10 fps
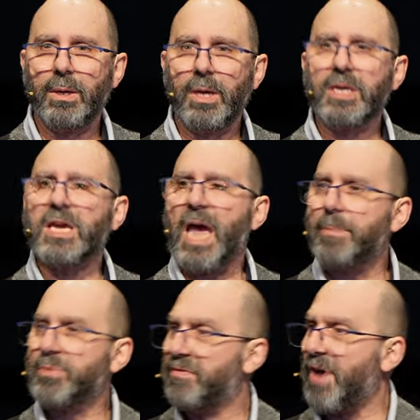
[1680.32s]
It
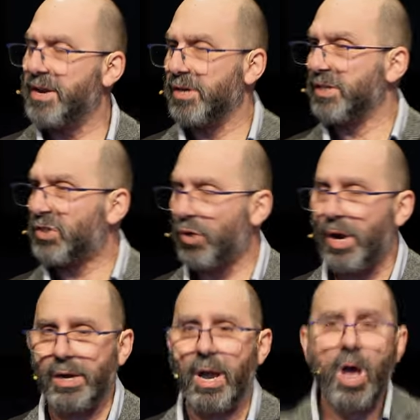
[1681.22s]
captivated
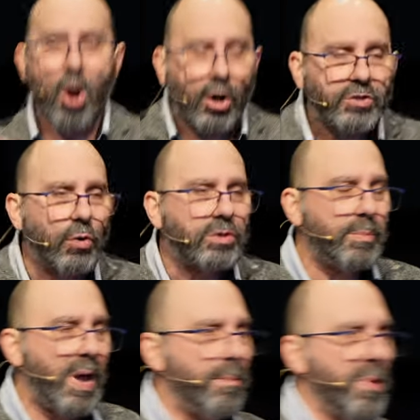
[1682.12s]
Australia. I talked
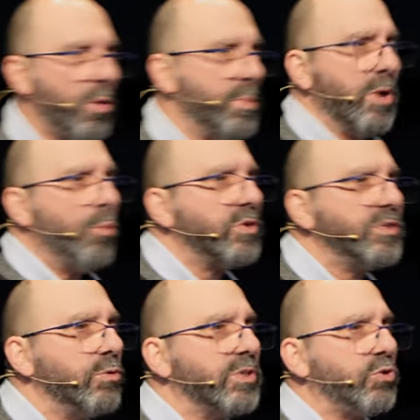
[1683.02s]
about Melbourne. It
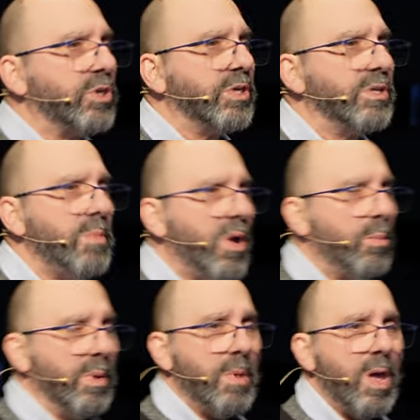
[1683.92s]
wasn't restricted to
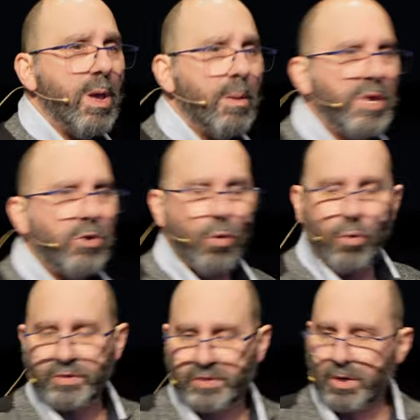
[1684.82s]
Melbourne
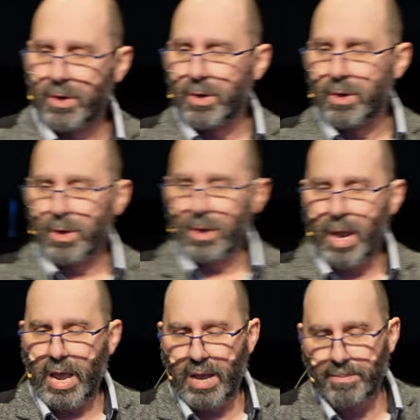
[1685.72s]
because
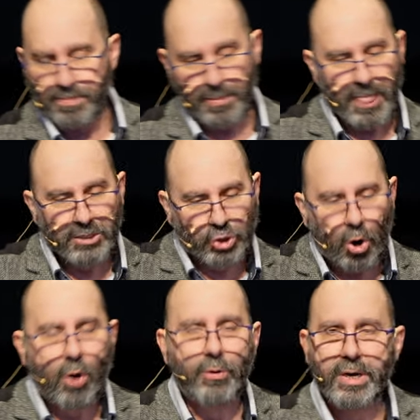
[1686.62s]

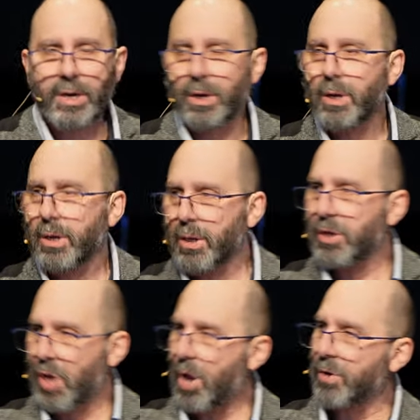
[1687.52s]
Torrey
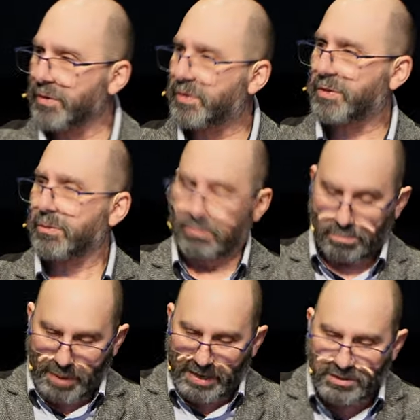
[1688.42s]
goes
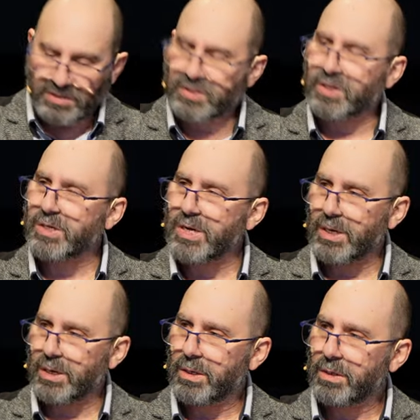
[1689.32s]
back to Sydney,
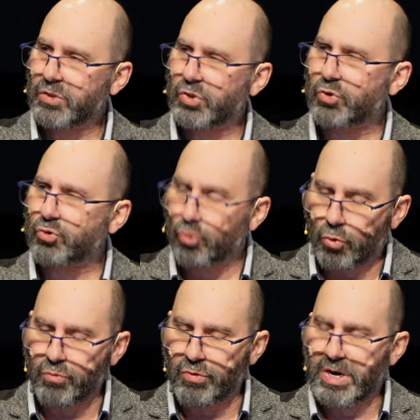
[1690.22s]

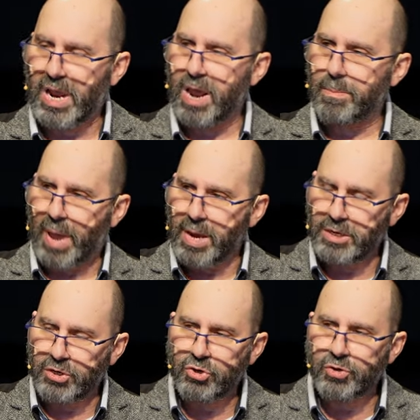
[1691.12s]
extraordinary campaign
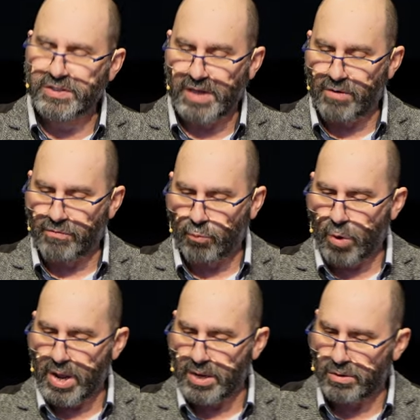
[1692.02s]
in New South
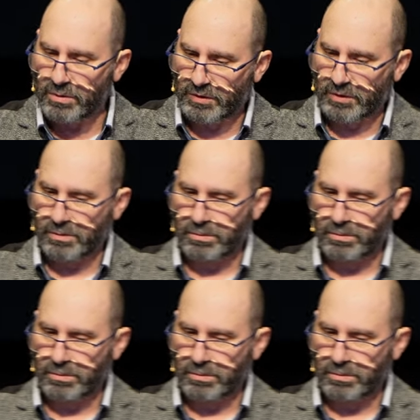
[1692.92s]
Wales.